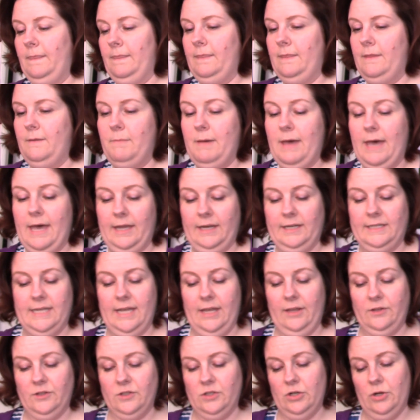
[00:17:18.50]
The bag
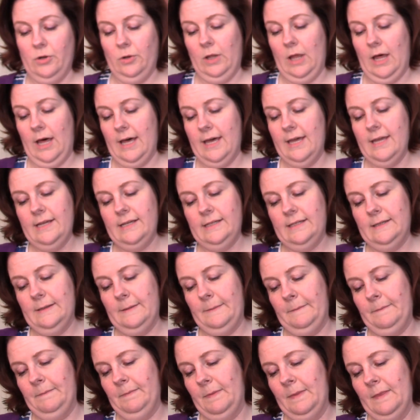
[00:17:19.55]
tells no lies.
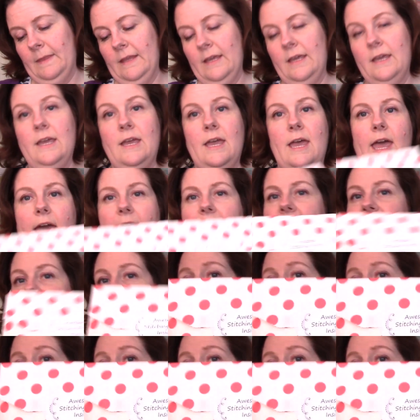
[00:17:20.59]
And